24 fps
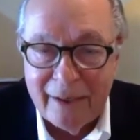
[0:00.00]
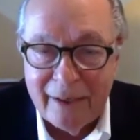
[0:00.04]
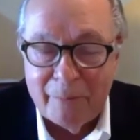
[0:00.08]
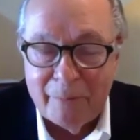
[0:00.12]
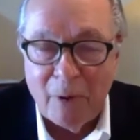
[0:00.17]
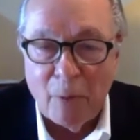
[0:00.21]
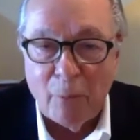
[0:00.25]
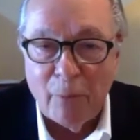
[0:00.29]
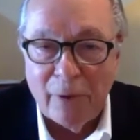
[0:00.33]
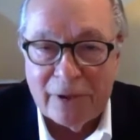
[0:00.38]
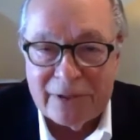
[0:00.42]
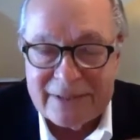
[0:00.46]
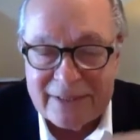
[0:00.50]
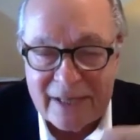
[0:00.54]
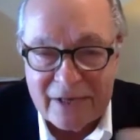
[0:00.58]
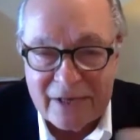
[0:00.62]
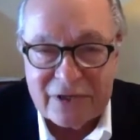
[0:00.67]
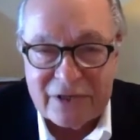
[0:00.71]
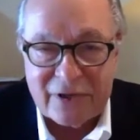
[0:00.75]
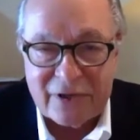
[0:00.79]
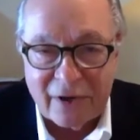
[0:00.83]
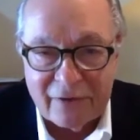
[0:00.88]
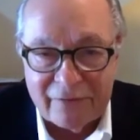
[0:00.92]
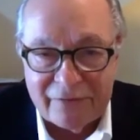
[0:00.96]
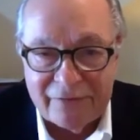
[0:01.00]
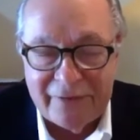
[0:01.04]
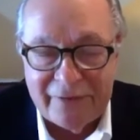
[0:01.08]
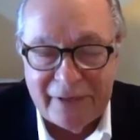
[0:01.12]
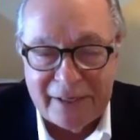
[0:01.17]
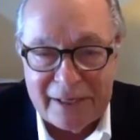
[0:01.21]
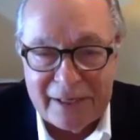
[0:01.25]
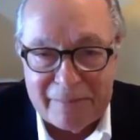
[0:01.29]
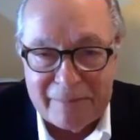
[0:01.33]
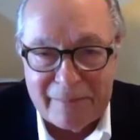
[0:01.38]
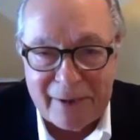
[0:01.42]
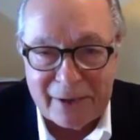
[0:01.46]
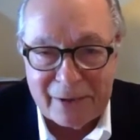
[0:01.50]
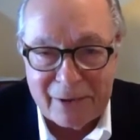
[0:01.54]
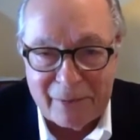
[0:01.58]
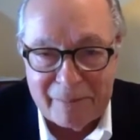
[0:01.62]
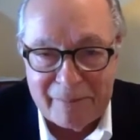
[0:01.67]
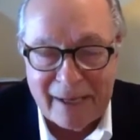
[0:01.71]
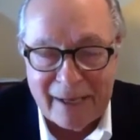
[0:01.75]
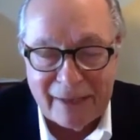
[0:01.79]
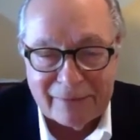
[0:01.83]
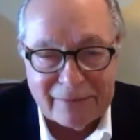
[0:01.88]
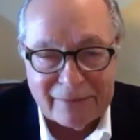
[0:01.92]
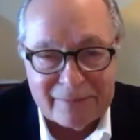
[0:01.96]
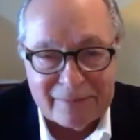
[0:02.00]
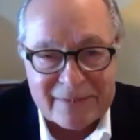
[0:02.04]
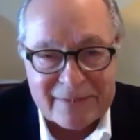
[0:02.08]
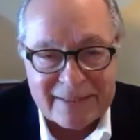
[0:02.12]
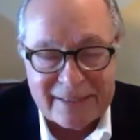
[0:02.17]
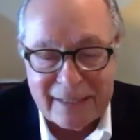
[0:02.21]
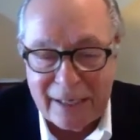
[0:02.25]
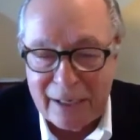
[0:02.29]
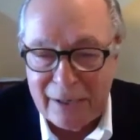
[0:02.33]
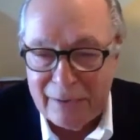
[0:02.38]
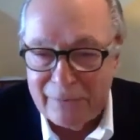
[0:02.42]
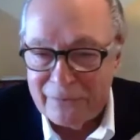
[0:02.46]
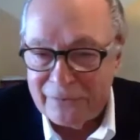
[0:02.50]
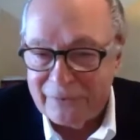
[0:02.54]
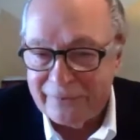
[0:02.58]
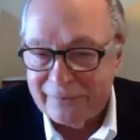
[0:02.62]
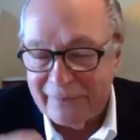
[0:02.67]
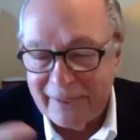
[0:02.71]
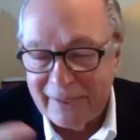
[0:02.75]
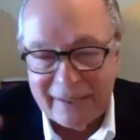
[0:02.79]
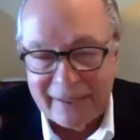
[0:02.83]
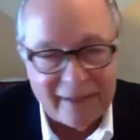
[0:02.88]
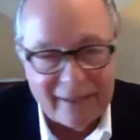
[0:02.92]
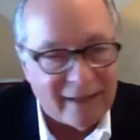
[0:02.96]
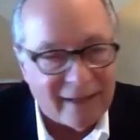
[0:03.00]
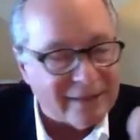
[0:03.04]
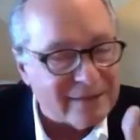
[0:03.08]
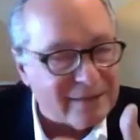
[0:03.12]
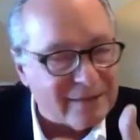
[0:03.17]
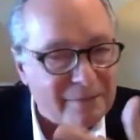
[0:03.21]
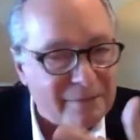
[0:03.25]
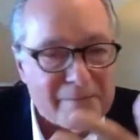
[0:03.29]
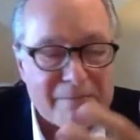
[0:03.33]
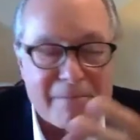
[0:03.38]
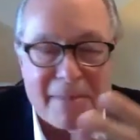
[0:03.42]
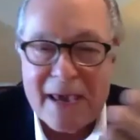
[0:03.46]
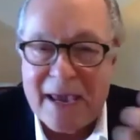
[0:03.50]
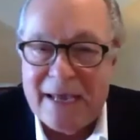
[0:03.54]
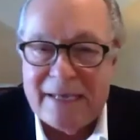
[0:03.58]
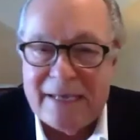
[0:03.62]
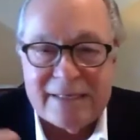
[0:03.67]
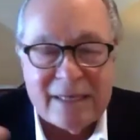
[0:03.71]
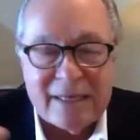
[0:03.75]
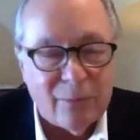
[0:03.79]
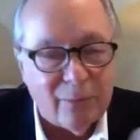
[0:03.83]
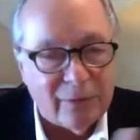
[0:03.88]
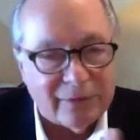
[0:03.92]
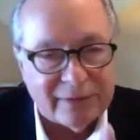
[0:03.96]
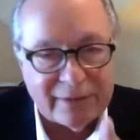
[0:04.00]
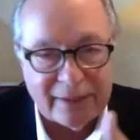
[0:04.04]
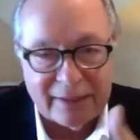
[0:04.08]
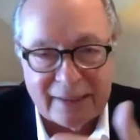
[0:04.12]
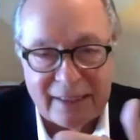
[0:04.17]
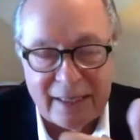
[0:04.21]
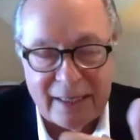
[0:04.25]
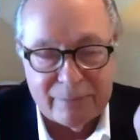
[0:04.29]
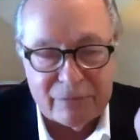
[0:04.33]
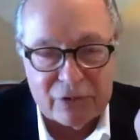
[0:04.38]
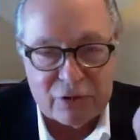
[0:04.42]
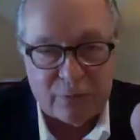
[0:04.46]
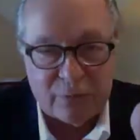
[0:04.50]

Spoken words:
But once they start feeling better about themselves, it's amazing what the chemistry